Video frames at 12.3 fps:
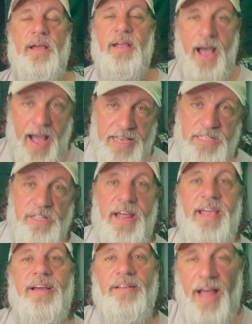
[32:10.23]
guys
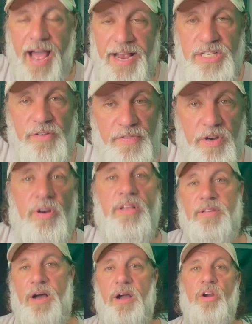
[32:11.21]
like Alijah Vera
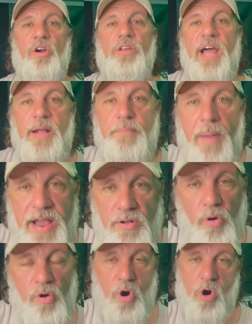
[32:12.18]
Tucker, like
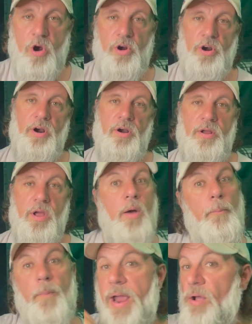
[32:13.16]
Michael Carter,
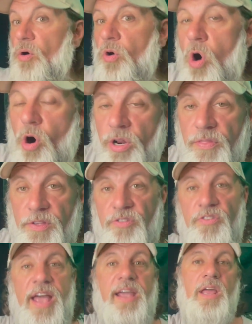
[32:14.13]
Michael Carter
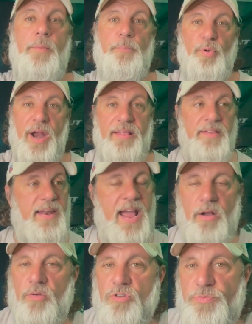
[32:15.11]
II, Brandon
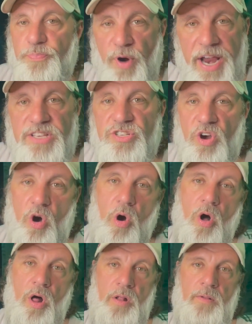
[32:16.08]
Echols, Bryce
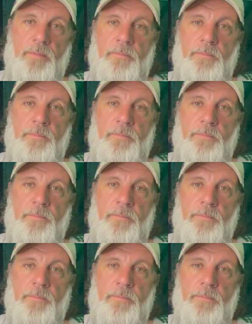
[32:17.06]
Hall.